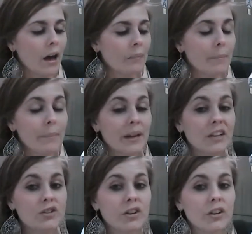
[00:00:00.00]
make
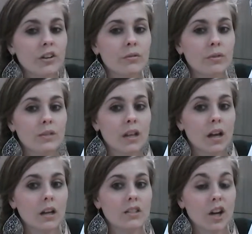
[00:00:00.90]
sure you
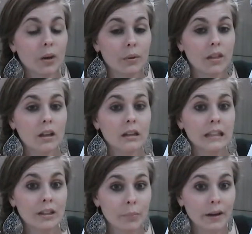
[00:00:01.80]
start with a
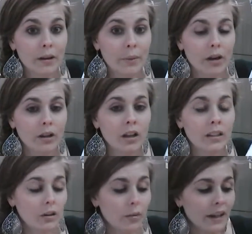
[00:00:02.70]
little
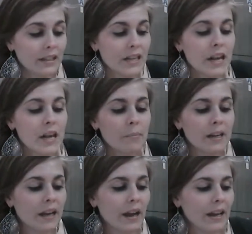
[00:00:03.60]
bit,
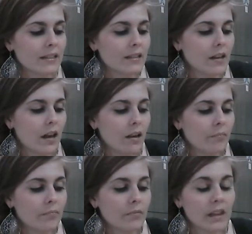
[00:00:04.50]
because
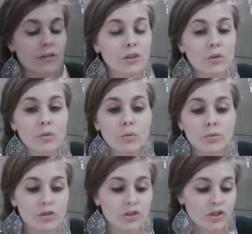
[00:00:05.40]
if you
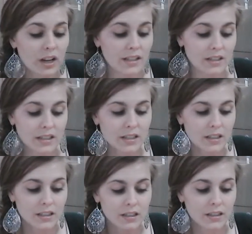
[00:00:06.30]
just
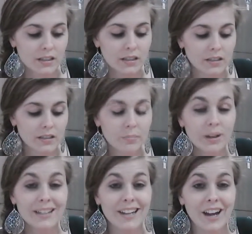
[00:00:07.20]
put
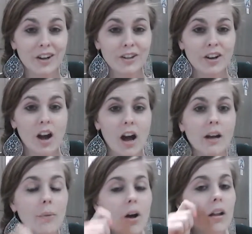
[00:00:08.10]
a ton on your
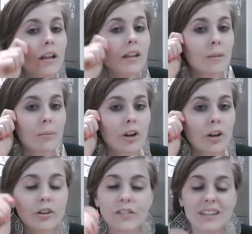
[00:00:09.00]
cotton ball and then put it
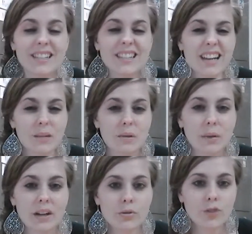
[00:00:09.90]
on your face, it's going to be
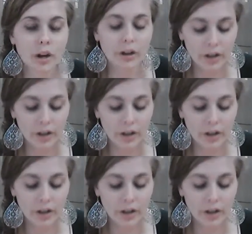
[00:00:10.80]
way too dark.